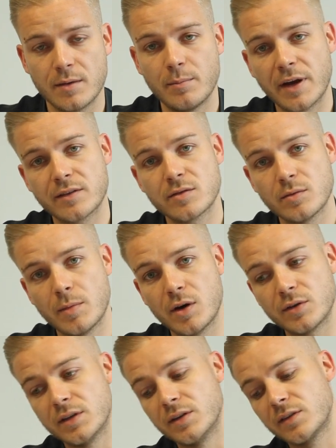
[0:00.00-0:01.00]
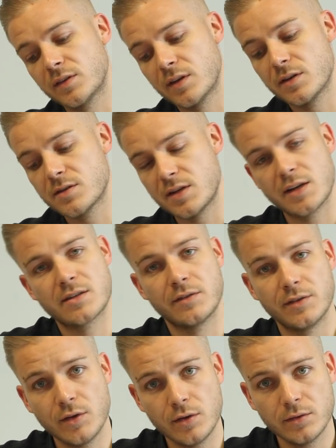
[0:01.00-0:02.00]
Maximum amount is
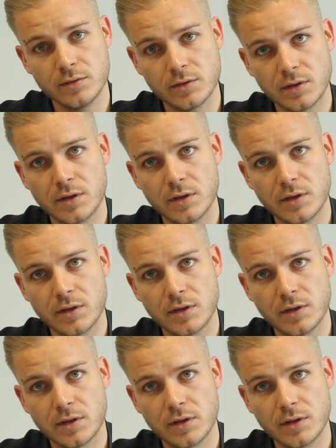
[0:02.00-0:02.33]
600 euro.